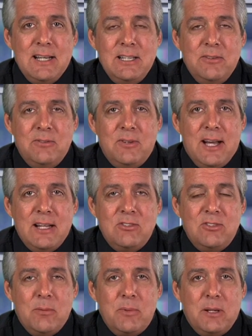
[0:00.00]
you've got
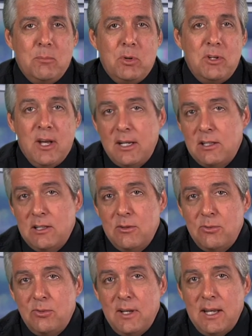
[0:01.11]
something
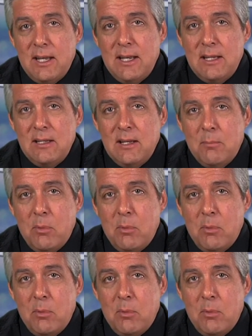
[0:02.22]
productive and